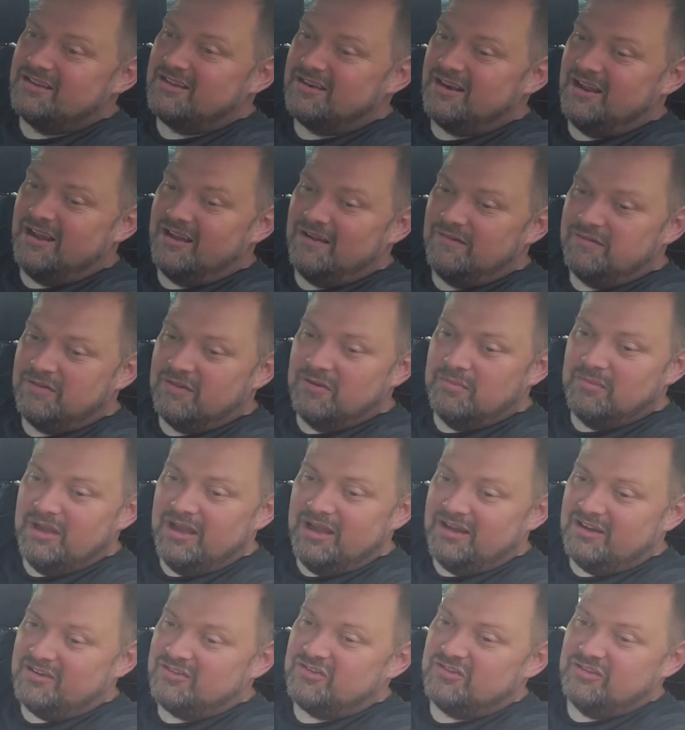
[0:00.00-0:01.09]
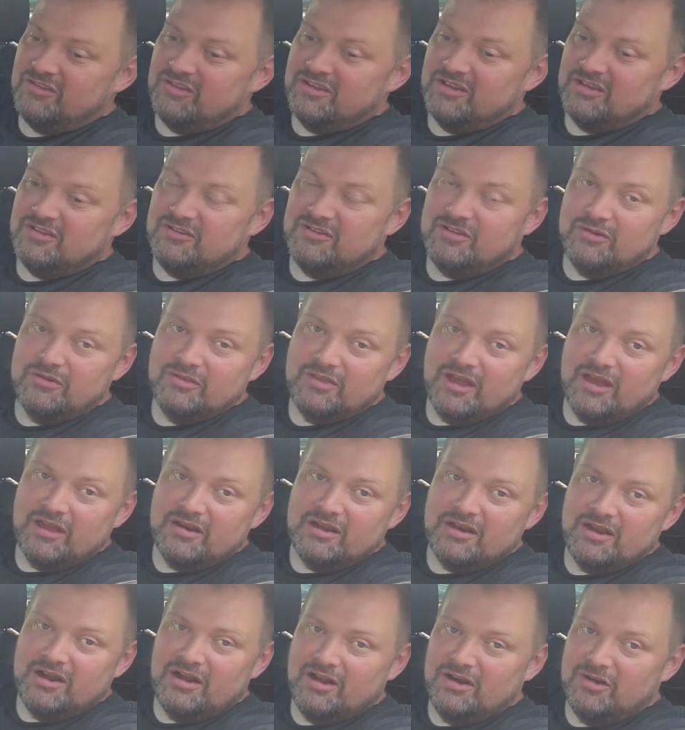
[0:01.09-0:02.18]
and have them actually do that
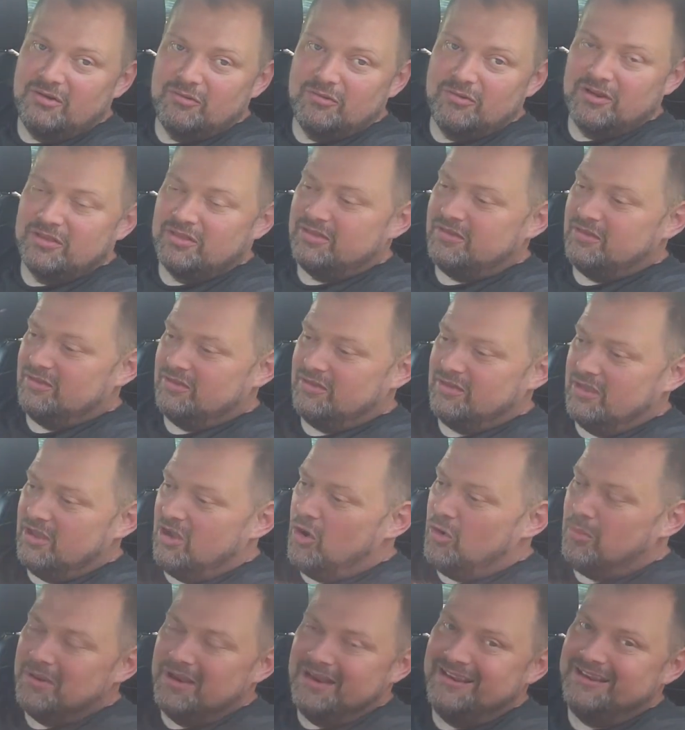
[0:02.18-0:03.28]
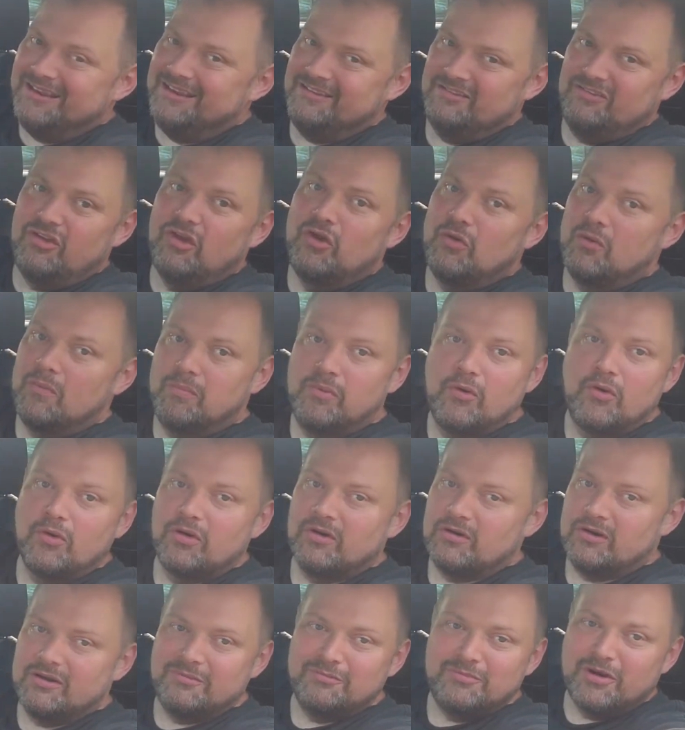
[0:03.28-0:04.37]
with the OBD2
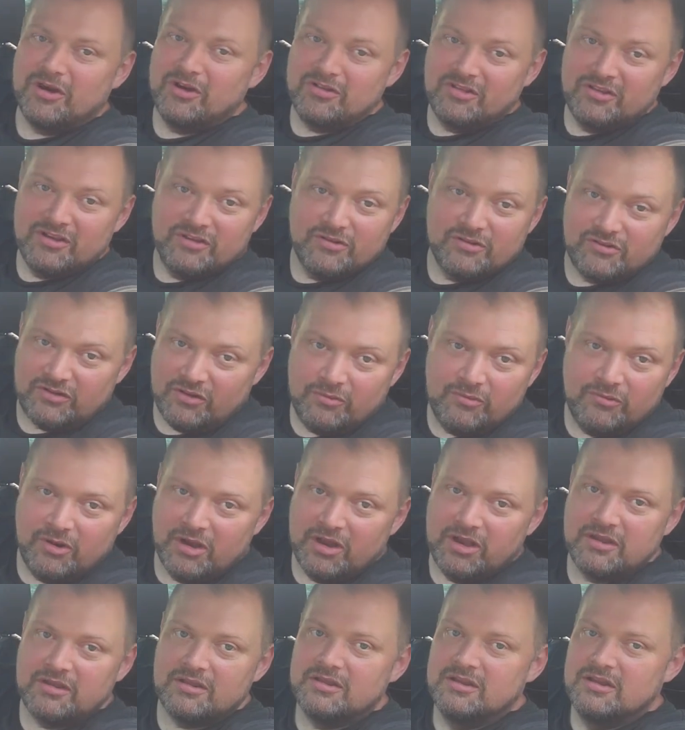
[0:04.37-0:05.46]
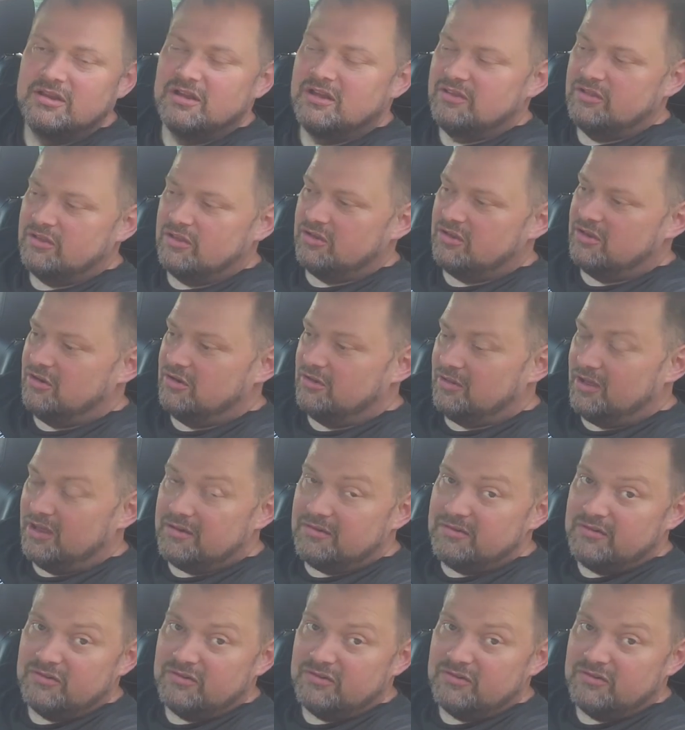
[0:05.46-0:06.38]
port. Apparently, there's some way that you can do that.